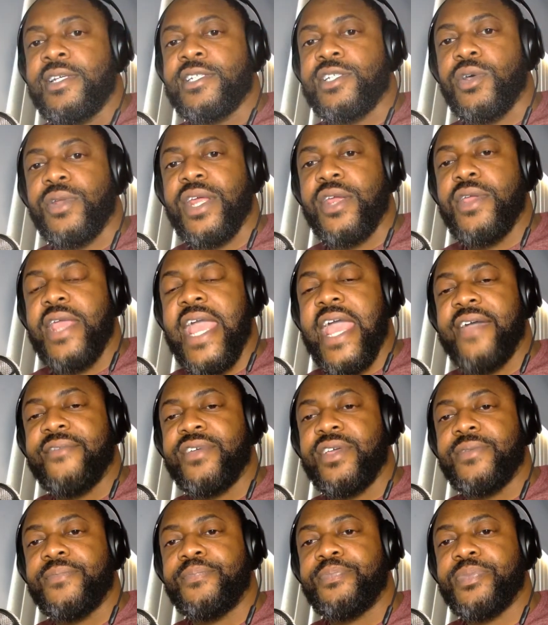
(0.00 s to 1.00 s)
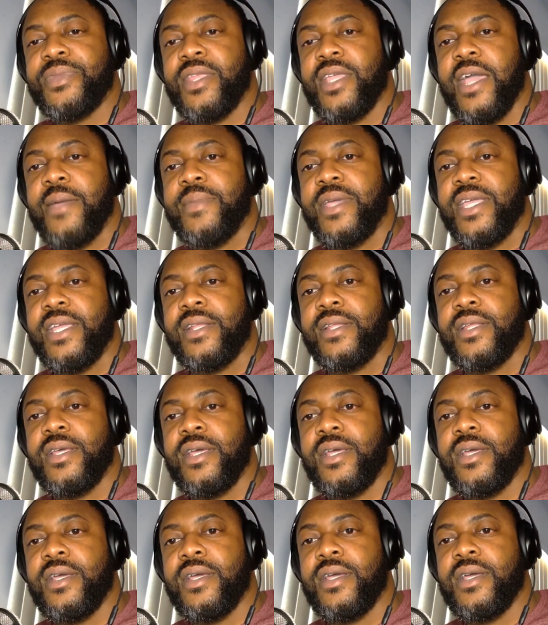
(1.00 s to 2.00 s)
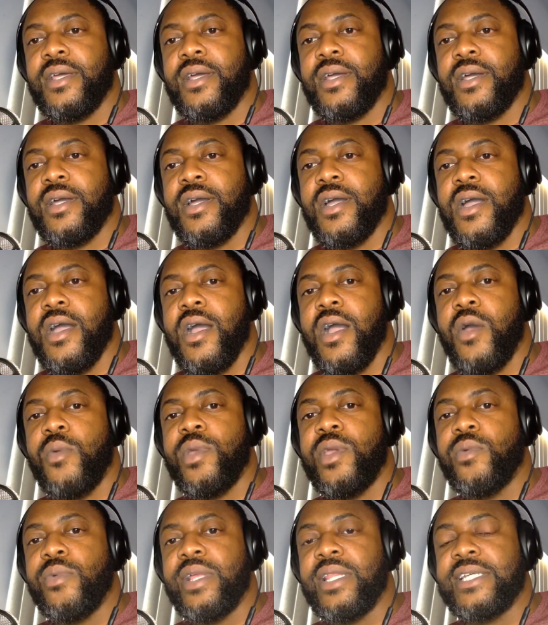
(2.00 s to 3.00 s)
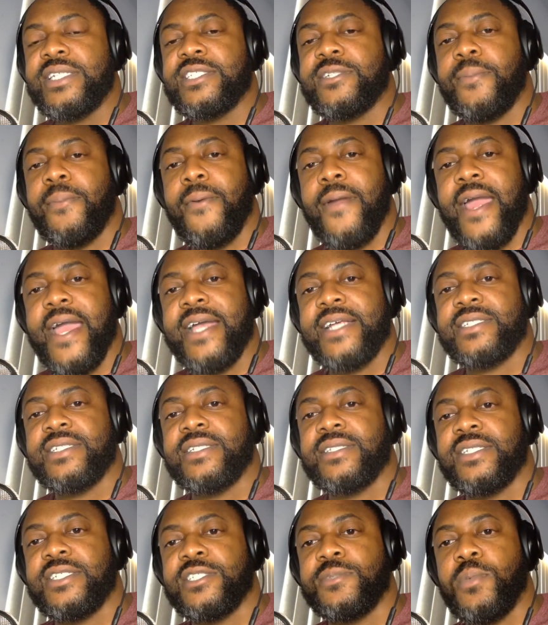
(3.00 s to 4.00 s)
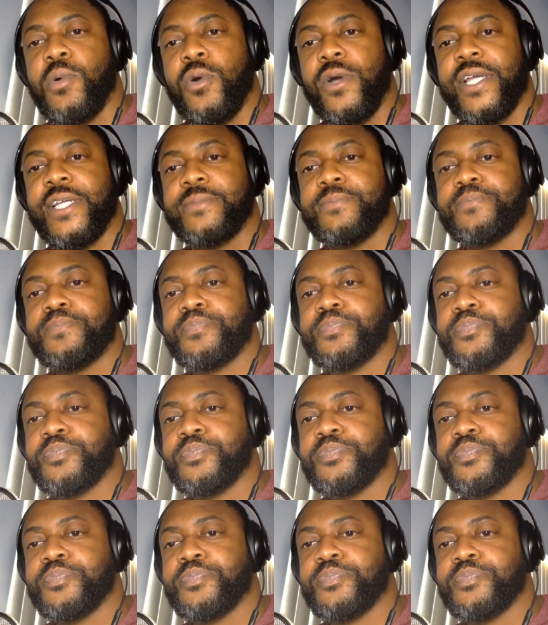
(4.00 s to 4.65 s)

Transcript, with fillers: So there you have it. I mean, are we really surprised at this point